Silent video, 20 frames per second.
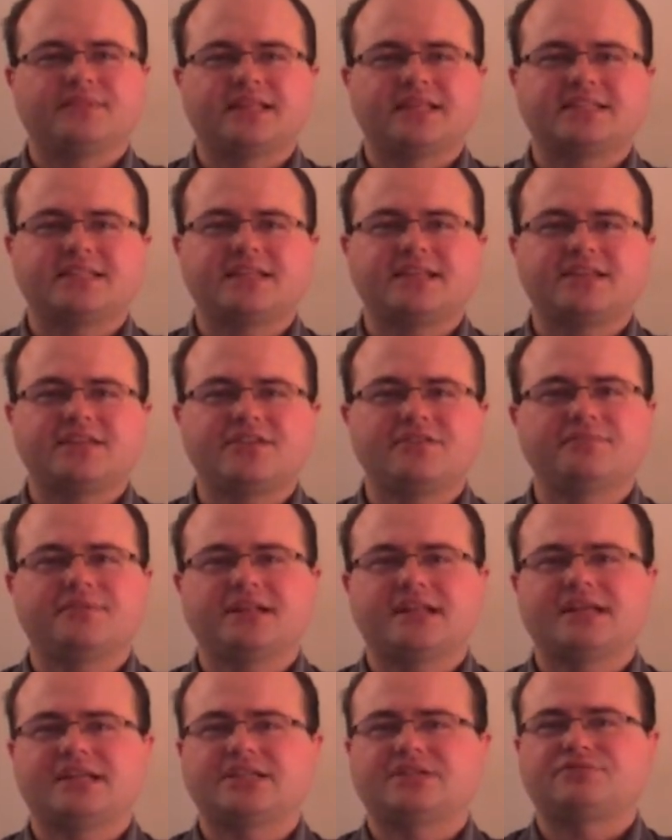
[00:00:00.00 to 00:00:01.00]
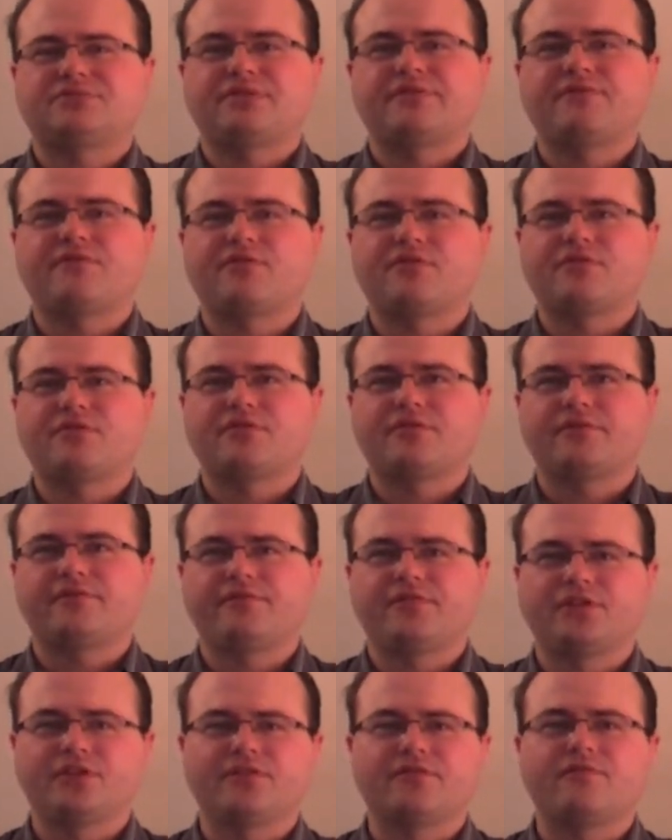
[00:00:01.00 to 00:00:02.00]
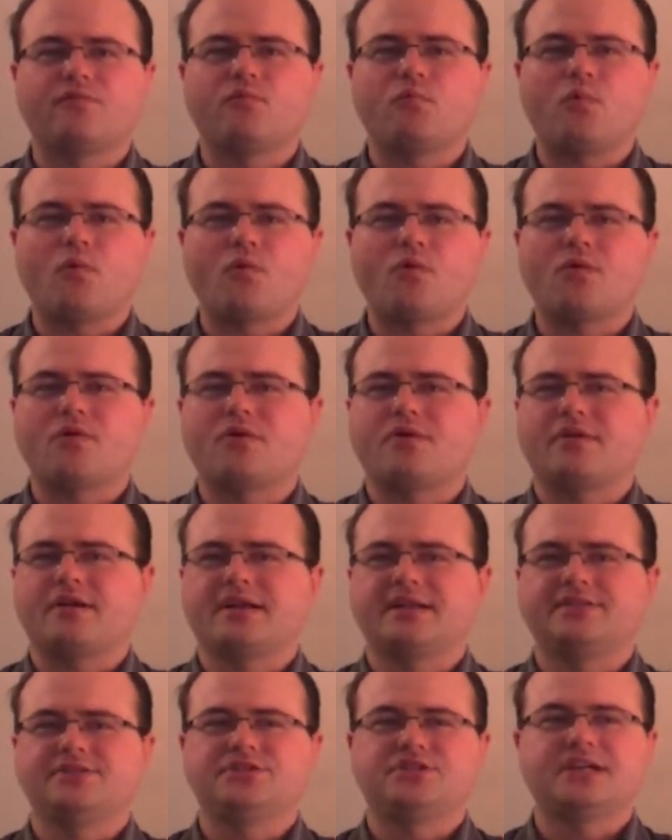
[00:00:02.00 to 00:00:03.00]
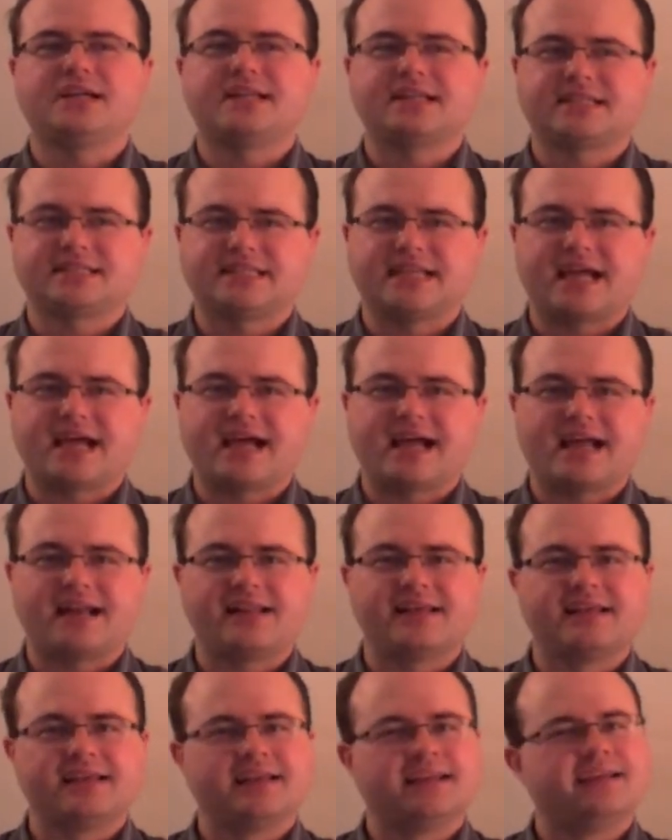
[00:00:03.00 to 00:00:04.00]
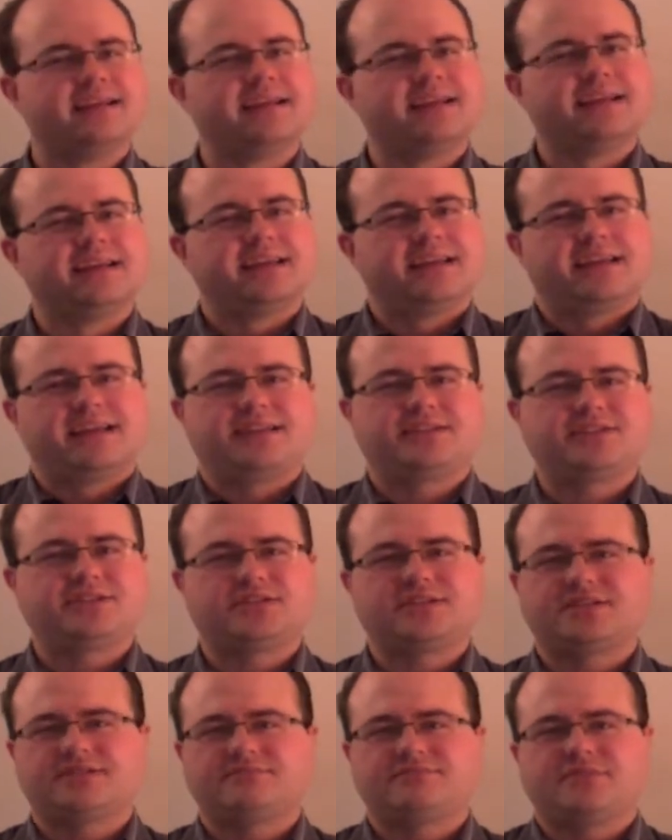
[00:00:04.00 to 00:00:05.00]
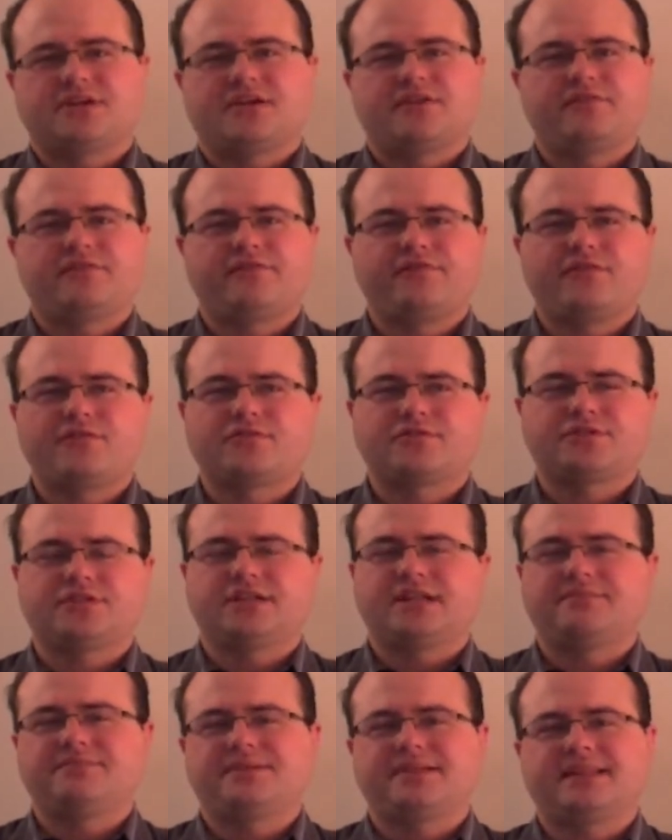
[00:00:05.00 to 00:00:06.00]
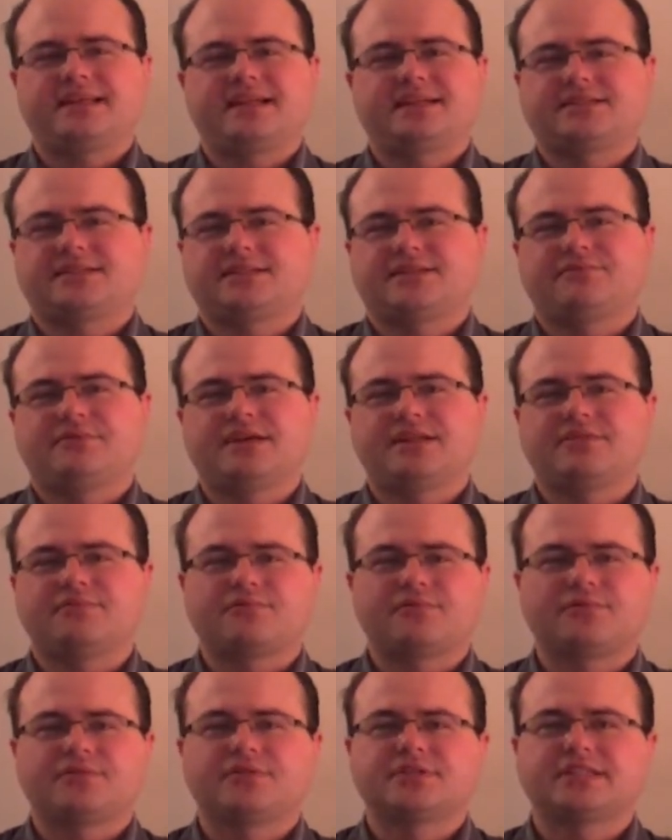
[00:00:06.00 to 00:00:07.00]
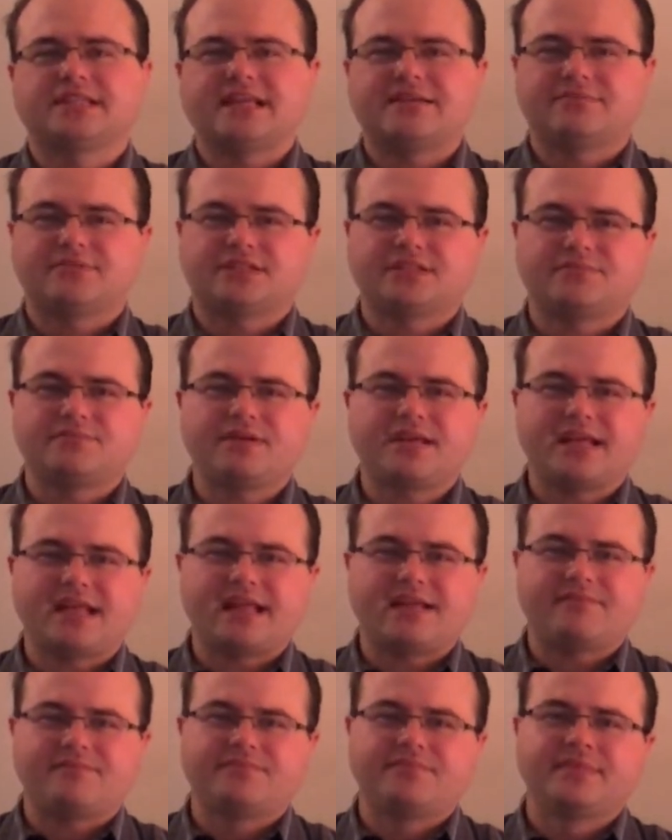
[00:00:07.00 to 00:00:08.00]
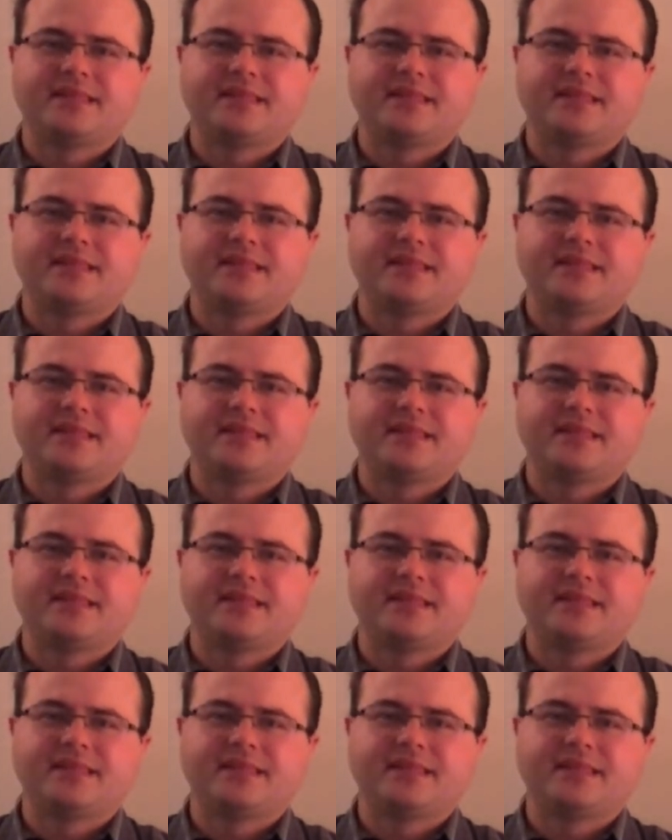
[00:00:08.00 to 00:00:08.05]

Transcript: Isn't human history for, full of war and genocide? It's just unfortunate, but that's the way the world seems to be.